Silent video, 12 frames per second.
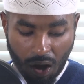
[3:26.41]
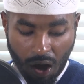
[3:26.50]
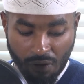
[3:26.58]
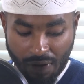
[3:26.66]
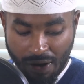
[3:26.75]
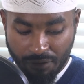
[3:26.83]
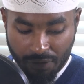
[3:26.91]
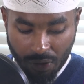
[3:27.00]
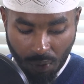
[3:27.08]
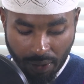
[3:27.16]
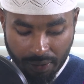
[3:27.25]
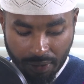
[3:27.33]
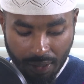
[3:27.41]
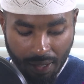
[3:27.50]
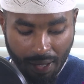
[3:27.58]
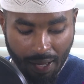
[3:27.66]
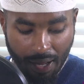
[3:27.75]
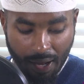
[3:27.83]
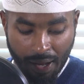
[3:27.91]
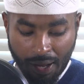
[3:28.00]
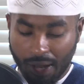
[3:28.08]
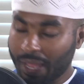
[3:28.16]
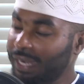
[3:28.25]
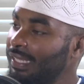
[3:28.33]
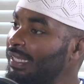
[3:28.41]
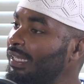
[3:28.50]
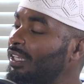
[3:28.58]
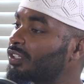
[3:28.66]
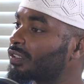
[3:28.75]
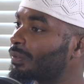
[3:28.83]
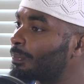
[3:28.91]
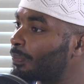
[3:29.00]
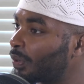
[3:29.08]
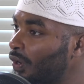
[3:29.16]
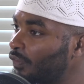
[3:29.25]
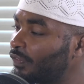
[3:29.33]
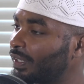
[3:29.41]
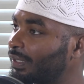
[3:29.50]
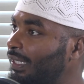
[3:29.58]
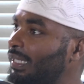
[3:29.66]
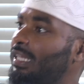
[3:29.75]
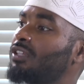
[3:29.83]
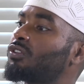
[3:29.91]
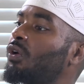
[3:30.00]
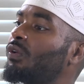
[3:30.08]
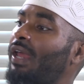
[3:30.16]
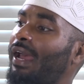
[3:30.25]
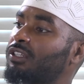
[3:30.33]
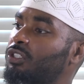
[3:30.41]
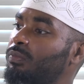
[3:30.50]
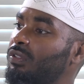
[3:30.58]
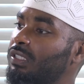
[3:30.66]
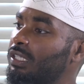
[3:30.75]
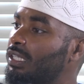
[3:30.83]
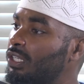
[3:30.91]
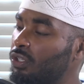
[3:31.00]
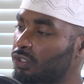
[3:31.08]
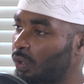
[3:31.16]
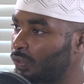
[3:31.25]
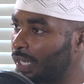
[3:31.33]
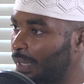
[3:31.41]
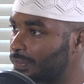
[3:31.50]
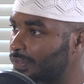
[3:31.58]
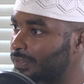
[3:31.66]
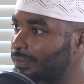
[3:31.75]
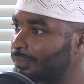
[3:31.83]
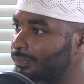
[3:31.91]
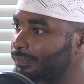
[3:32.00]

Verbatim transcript: of everyone, uh, and he is perfect in his own attributes and in his own names.